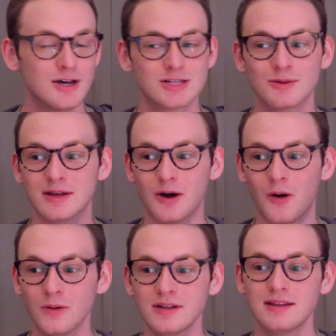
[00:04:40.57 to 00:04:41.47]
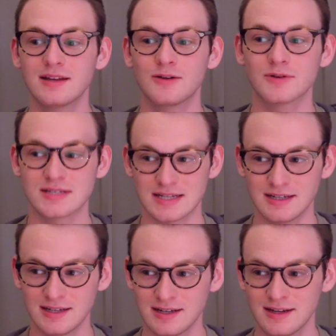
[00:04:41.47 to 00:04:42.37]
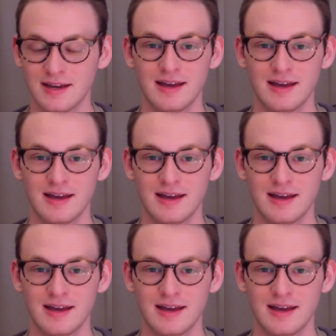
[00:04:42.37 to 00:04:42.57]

So the only thing we're seeing